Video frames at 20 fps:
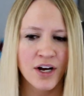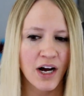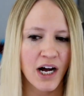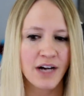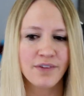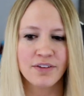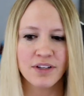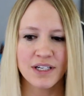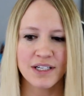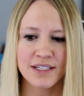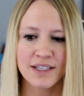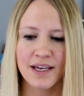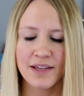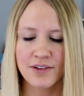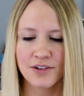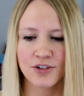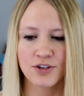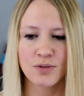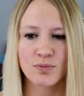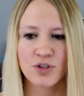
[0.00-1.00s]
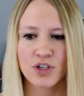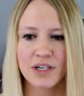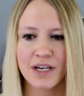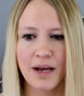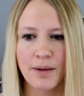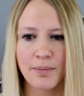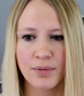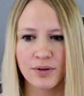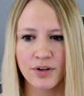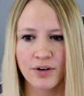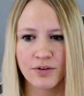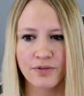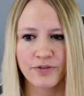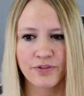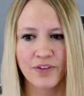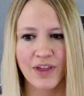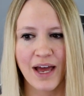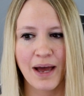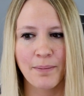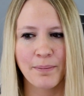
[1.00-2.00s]
I'll have a link to that in the description down below
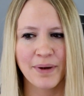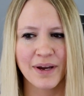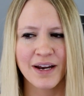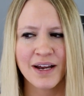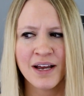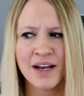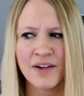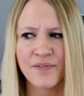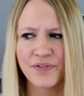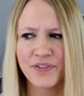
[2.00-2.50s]
for that, but